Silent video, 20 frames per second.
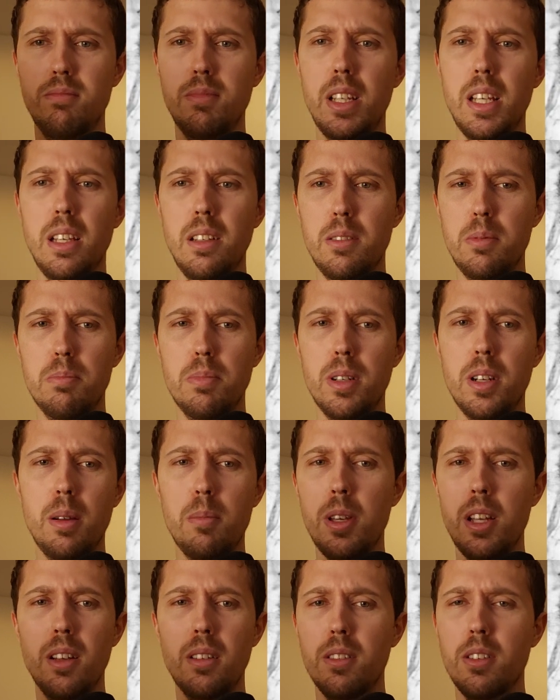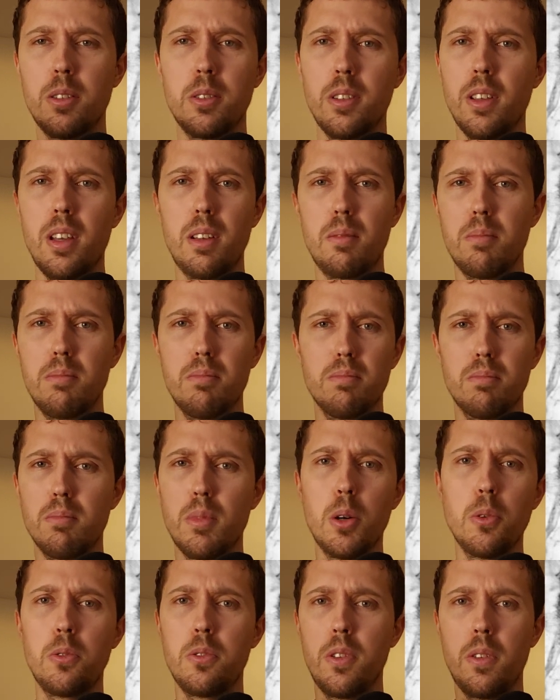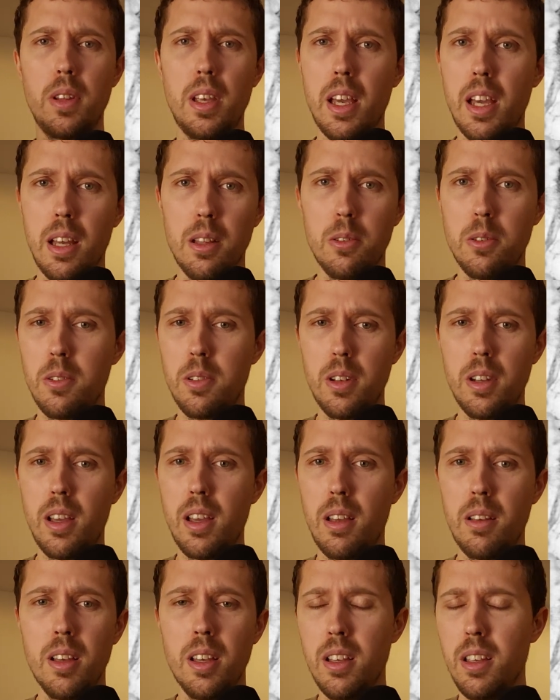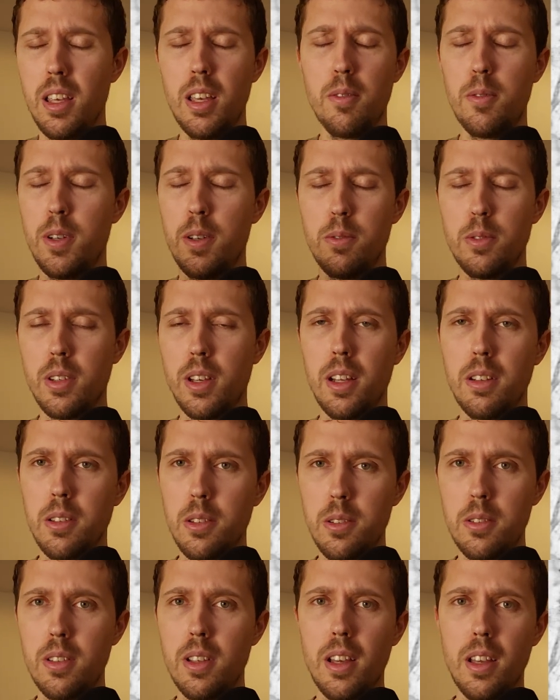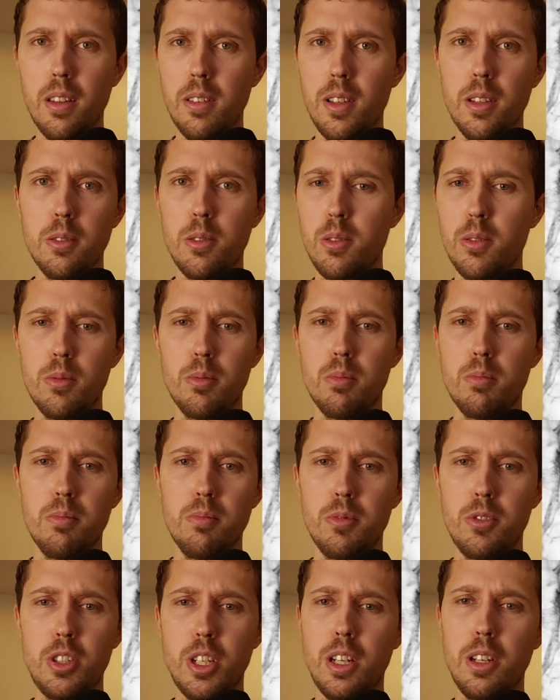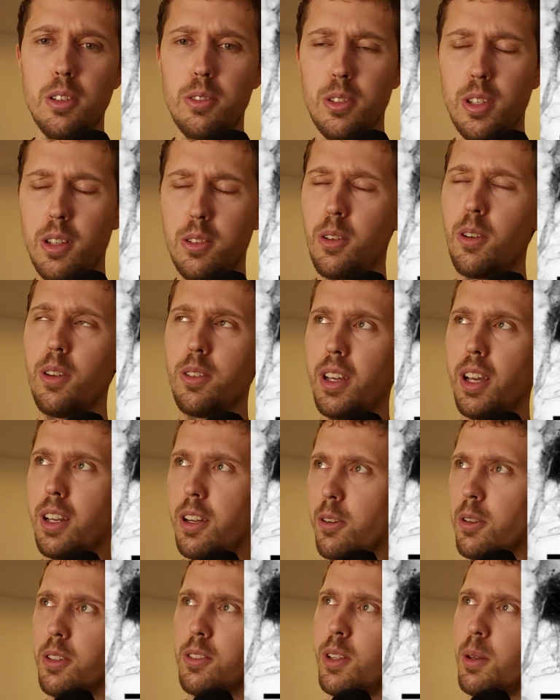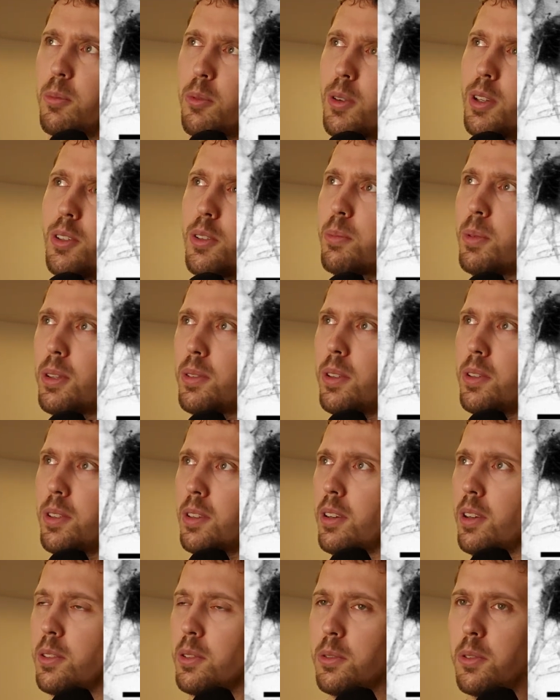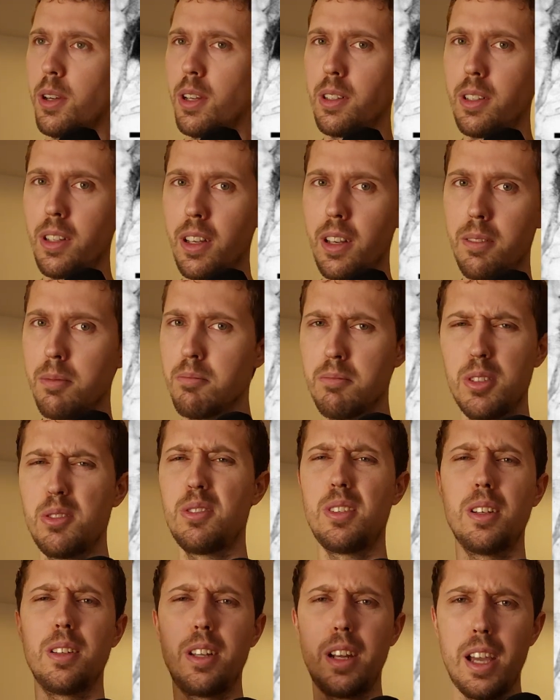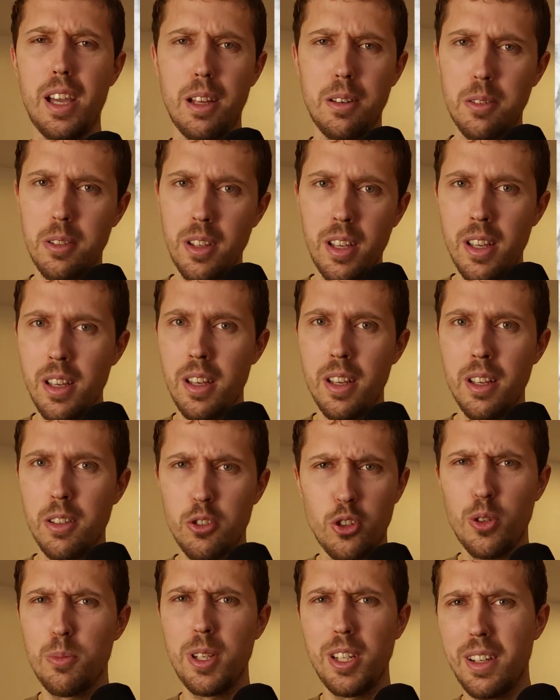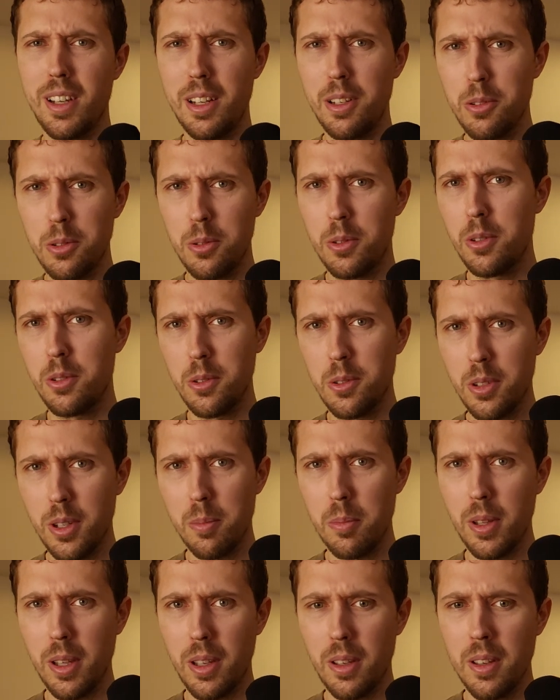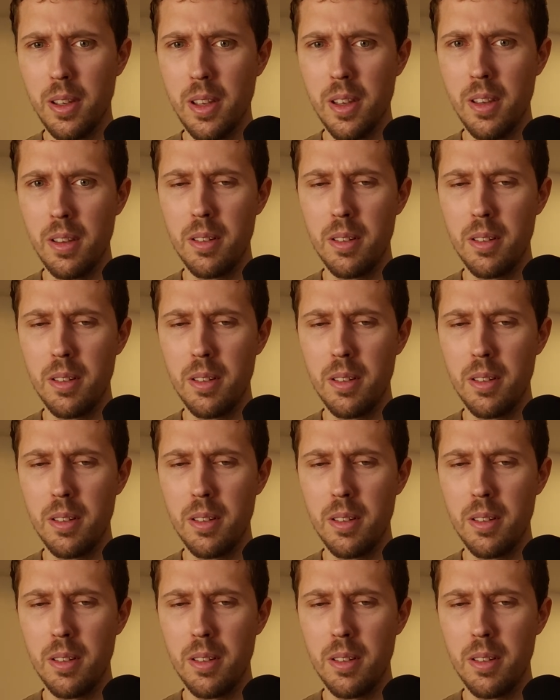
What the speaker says: neat, but I mean, it looks like most of the ants today, even if scientists say this genus has all died out except one species in Australia. Still an ant. Show me dinosaurs or something.